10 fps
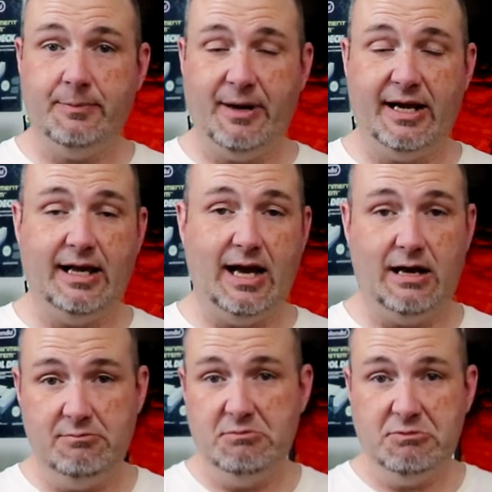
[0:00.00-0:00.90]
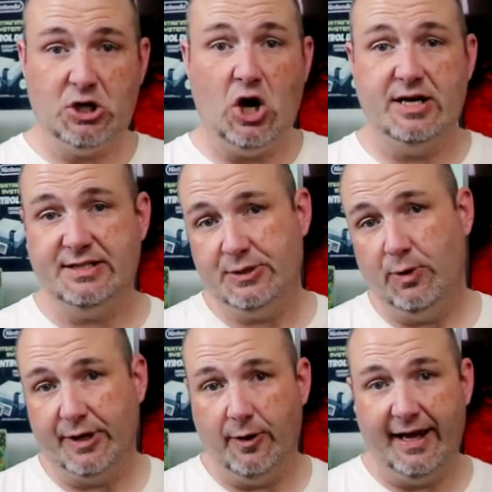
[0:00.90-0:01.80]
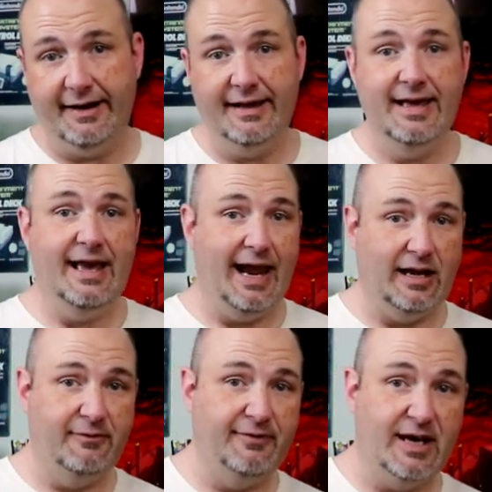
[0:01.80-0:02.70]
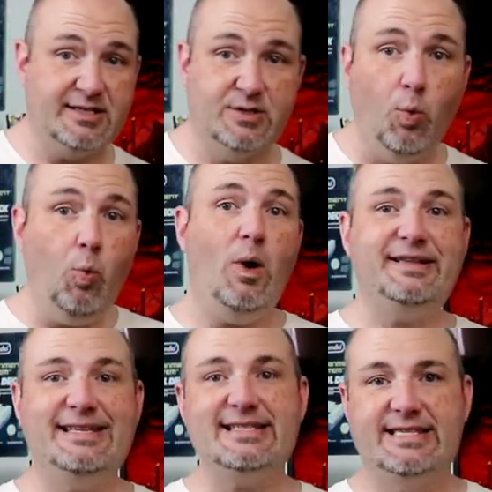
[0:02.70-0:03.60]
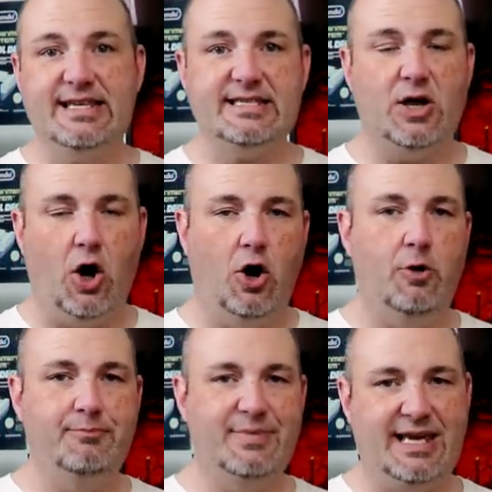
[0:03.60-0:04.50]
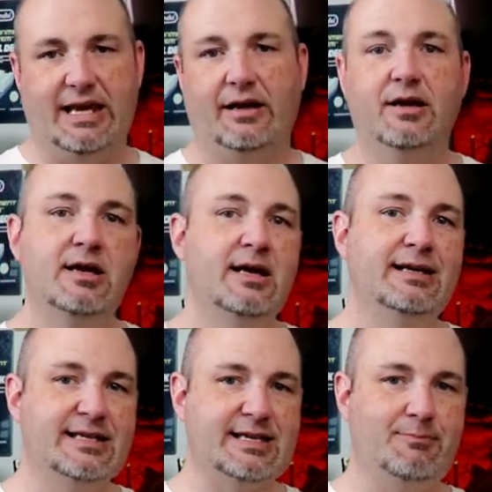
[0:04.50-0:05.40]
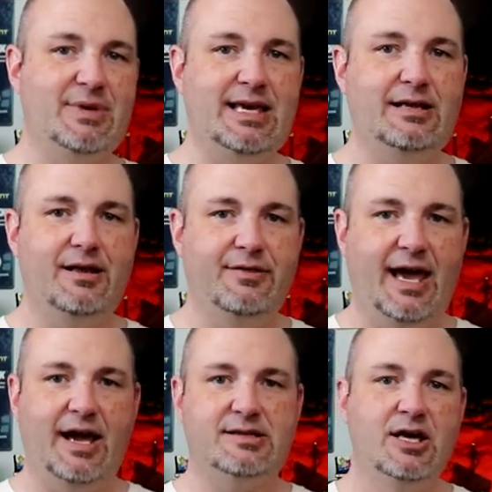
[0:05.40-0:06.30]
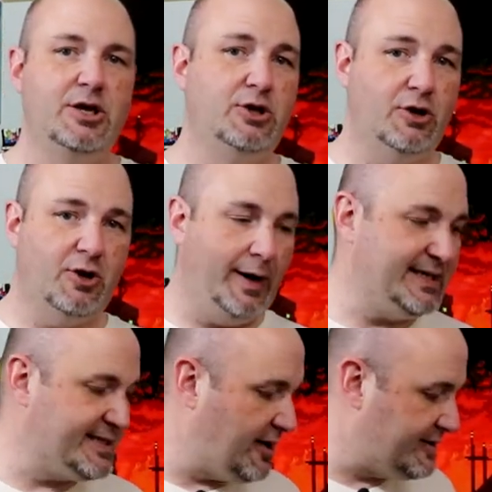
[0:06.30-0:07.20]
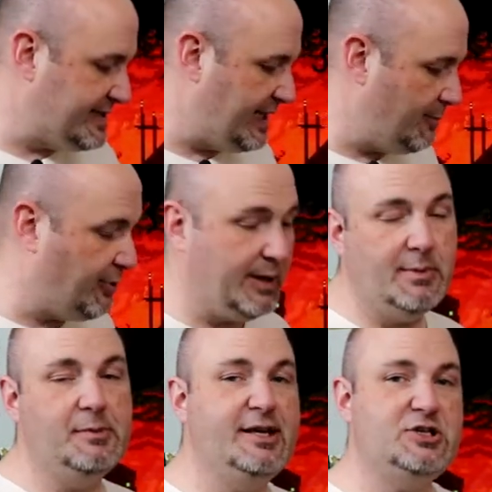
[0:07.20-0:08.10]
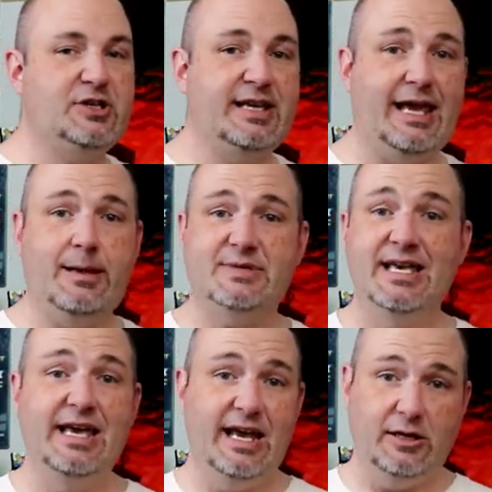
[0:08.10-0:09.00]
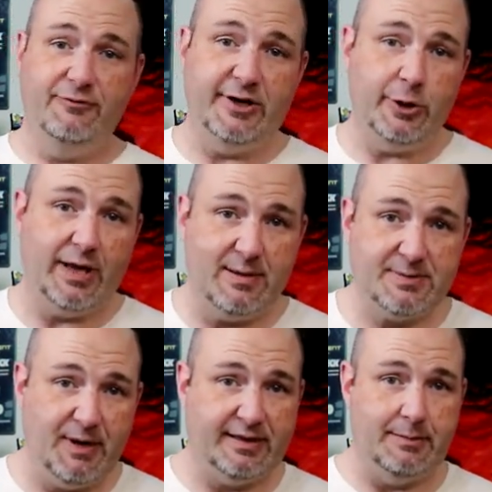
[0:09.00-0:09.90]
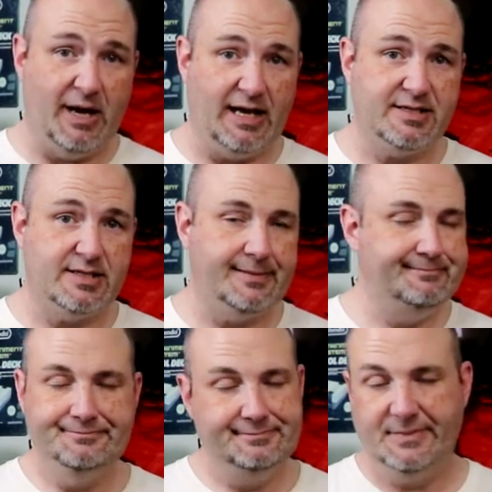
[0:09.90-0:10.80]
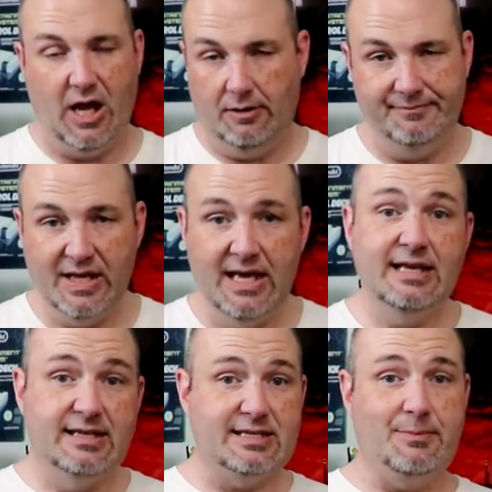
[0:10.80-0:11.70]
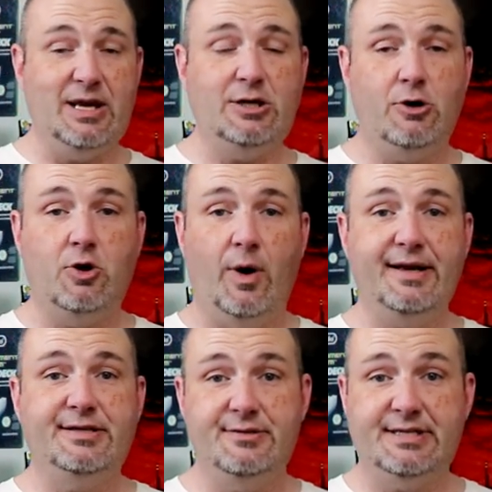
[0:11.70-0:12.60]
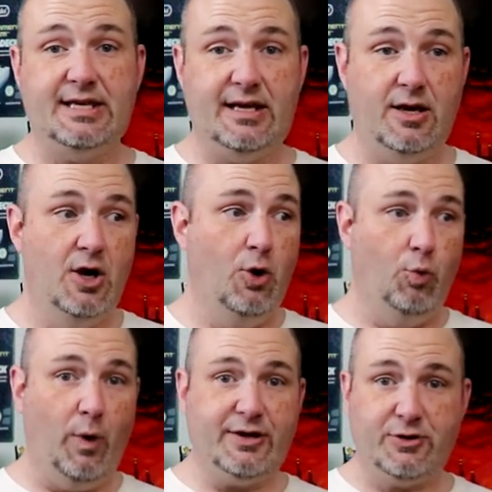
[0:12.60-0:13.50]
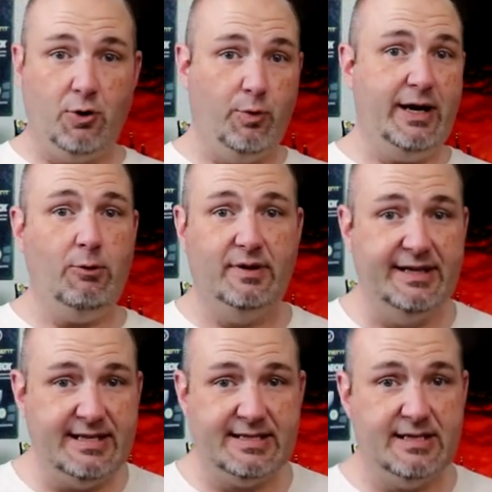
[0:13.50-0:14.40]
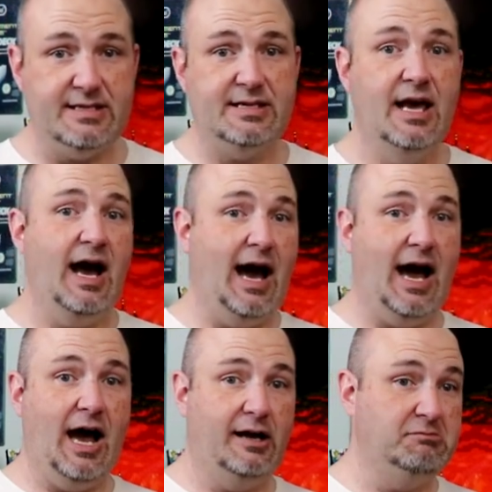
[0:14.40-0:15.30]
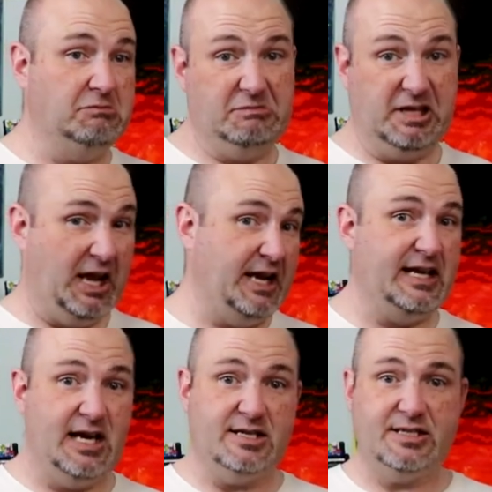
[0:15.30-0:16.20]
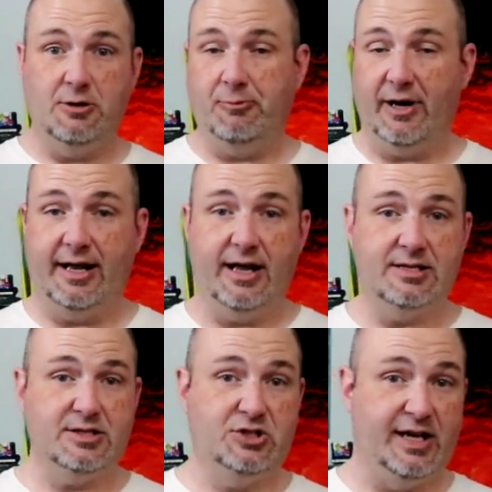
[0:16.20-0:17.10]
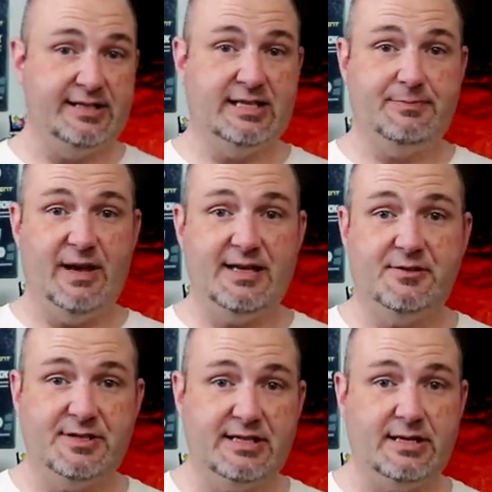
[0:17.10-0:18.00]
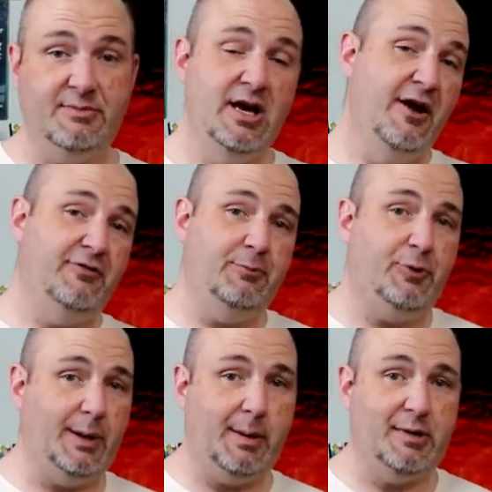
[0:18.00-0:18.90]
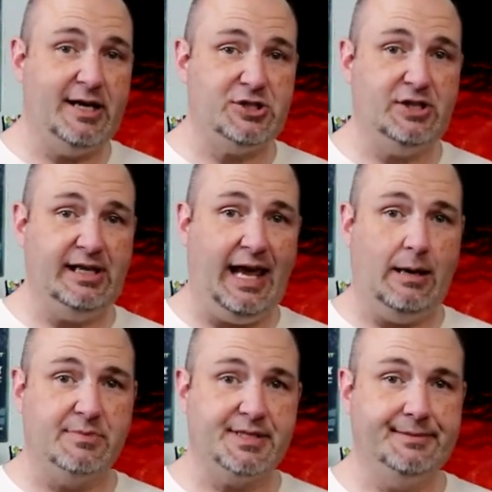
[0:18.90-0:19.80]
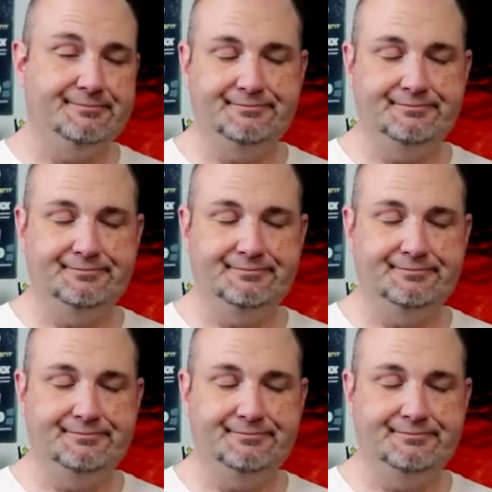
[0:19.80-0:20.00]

depending on the cost that you want to go ahead and invest. So what does this all mean? Does it mean that you're going to start seeing premium edition games in your Video Games Monthly boxes? No does it mean you're going to see retro re-releases on the NES, Super NES, Genesis Master System from premium edition games.